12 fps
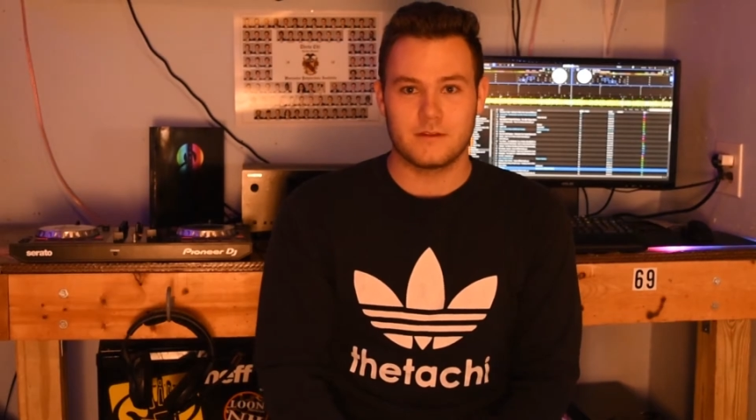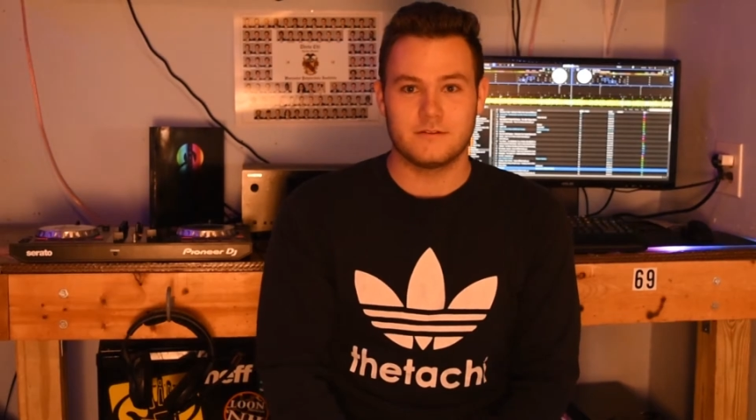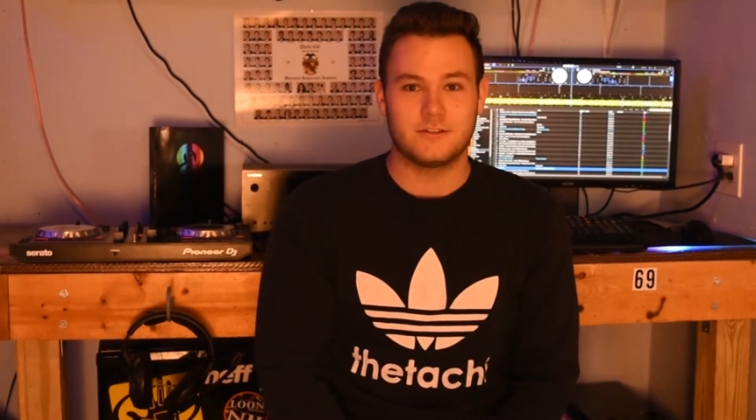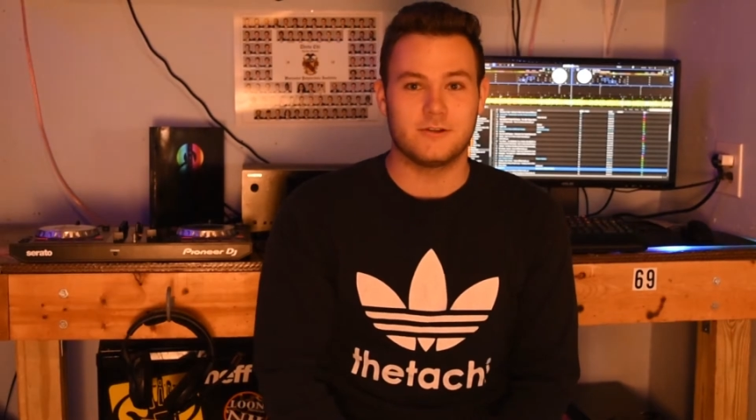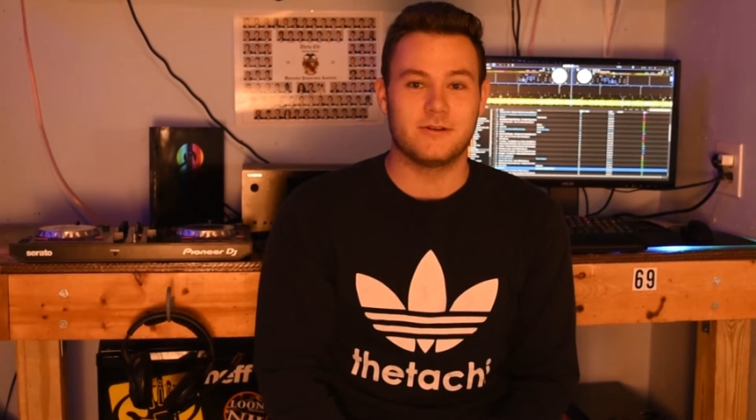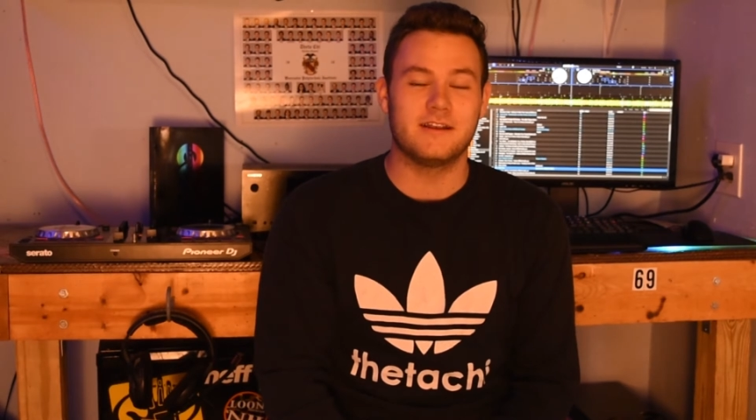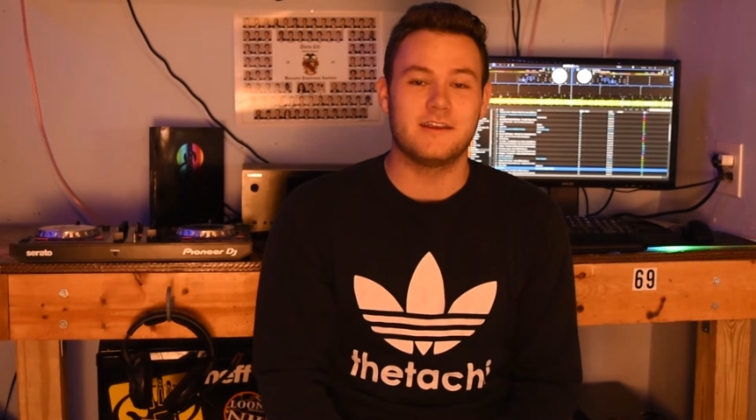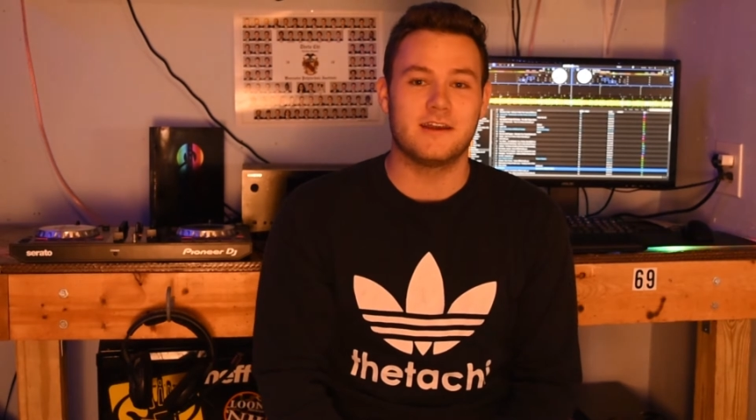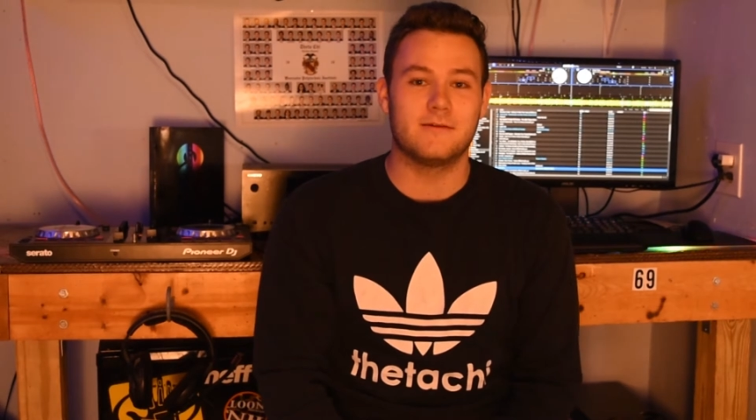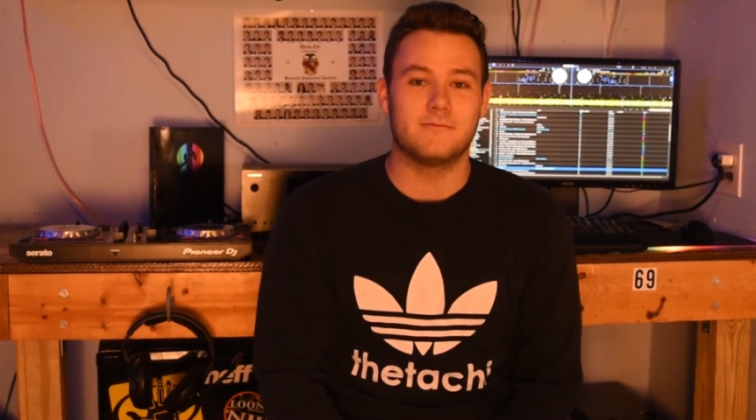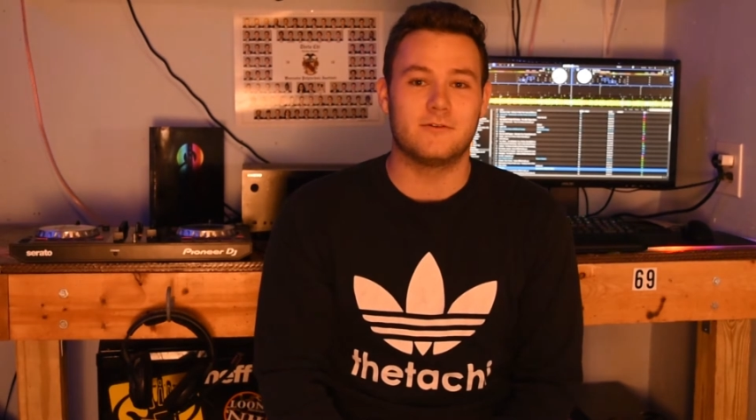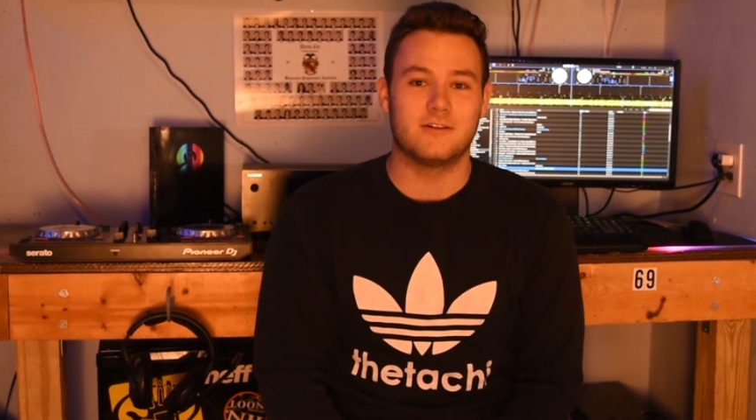So
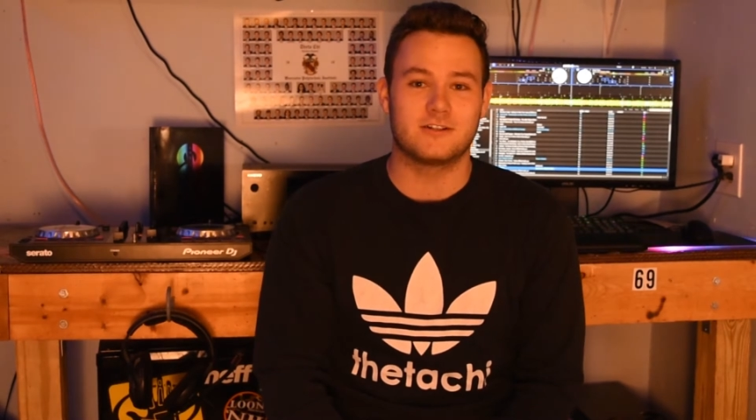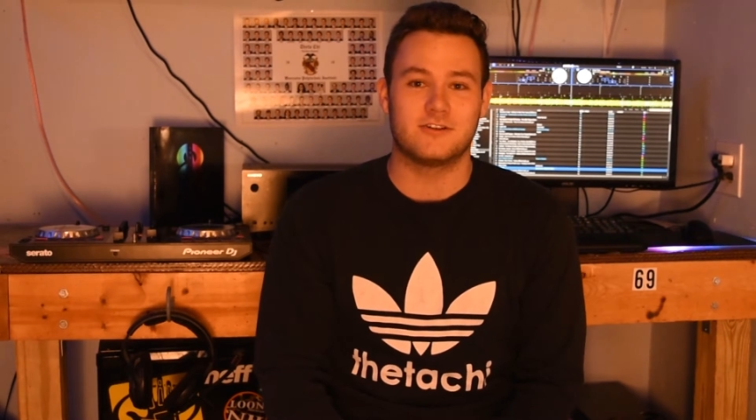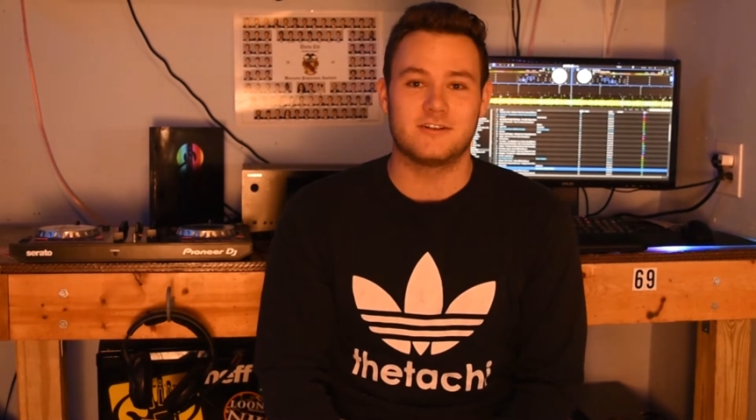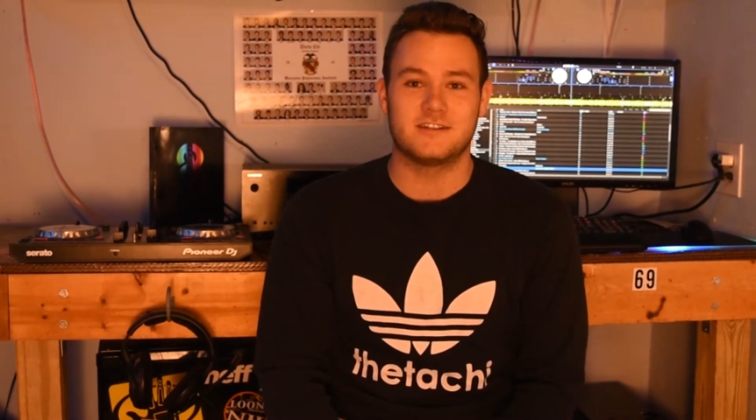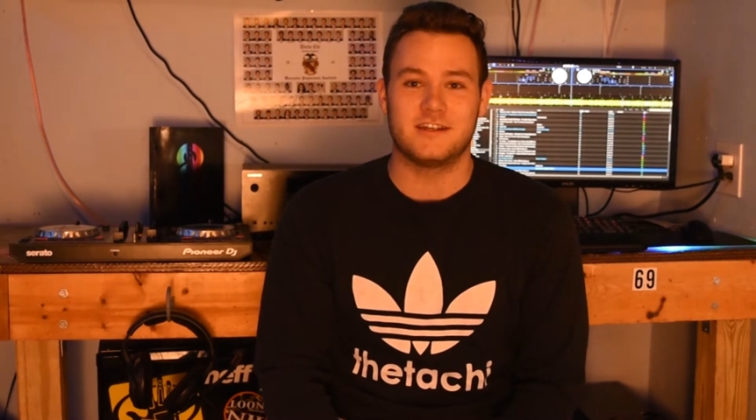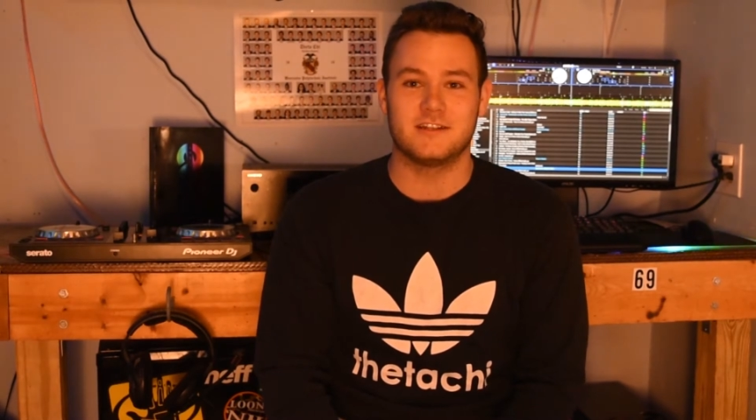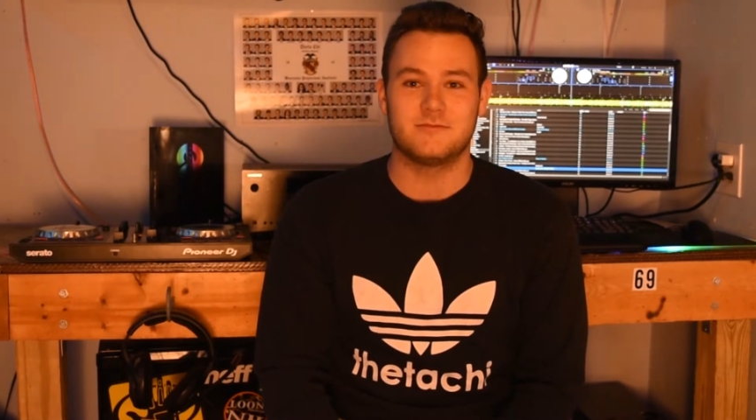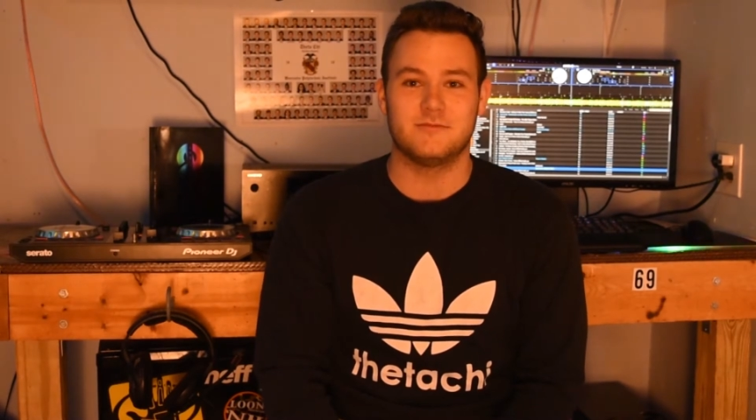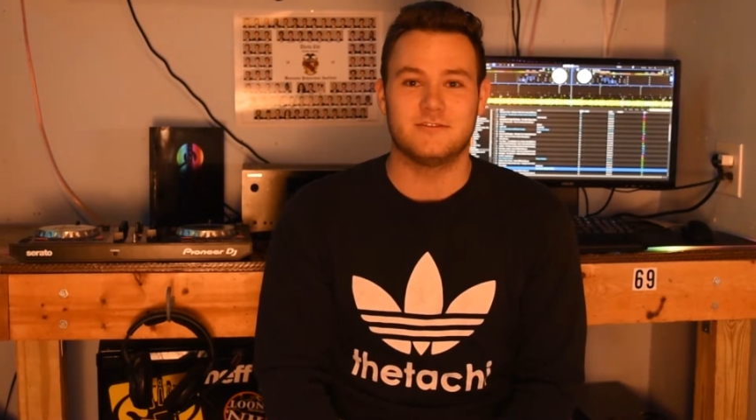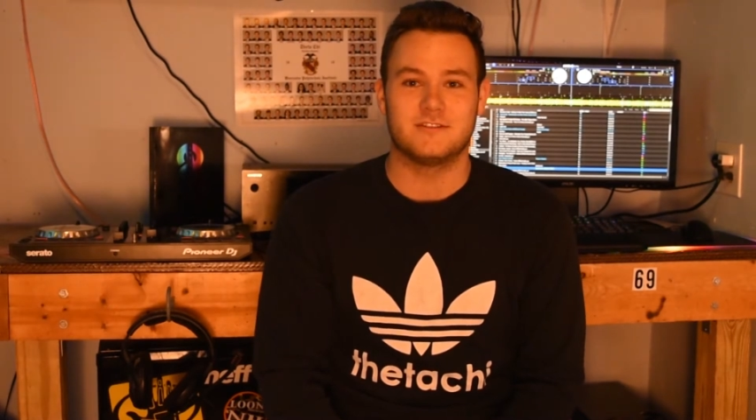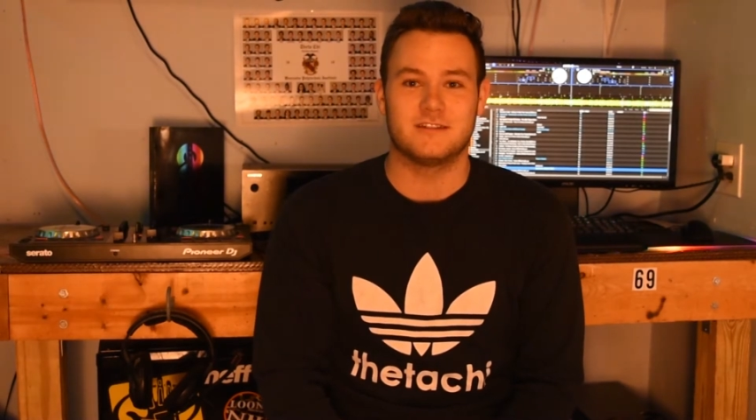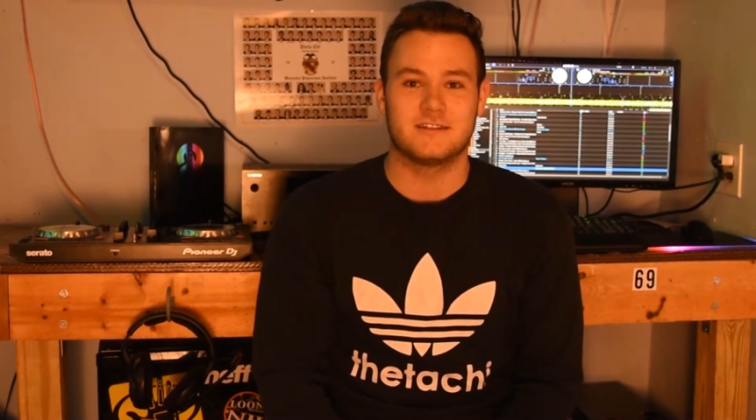EDM, or electronic dance
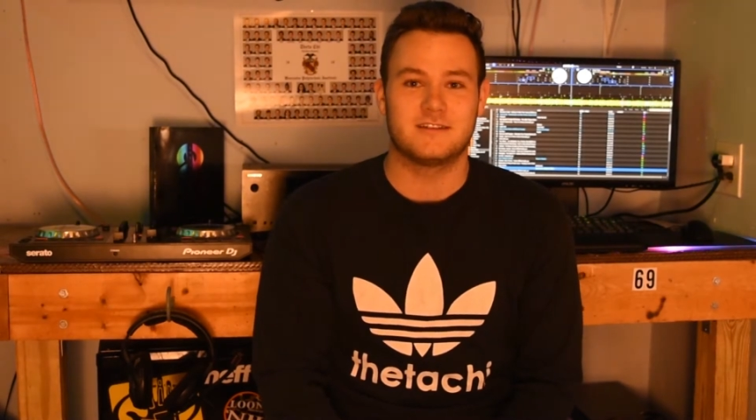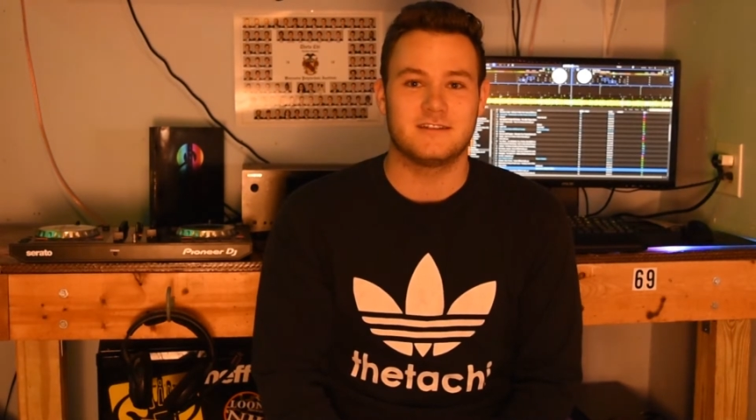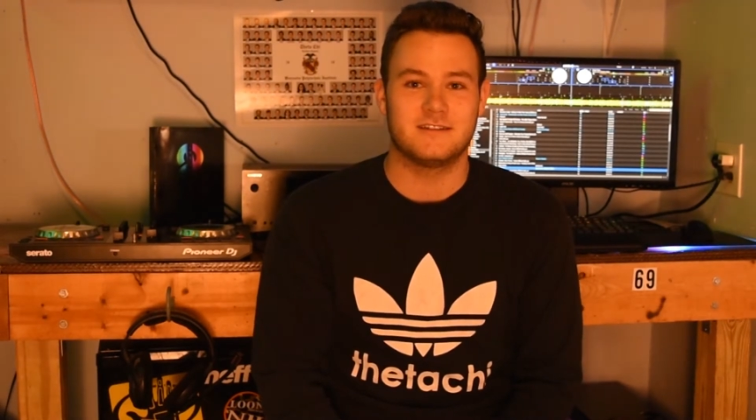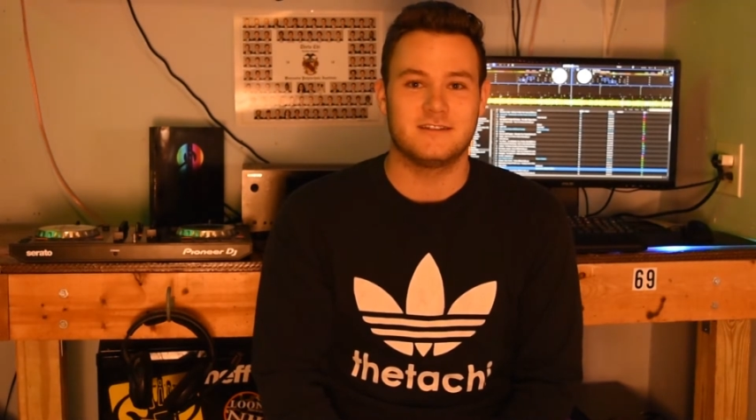music,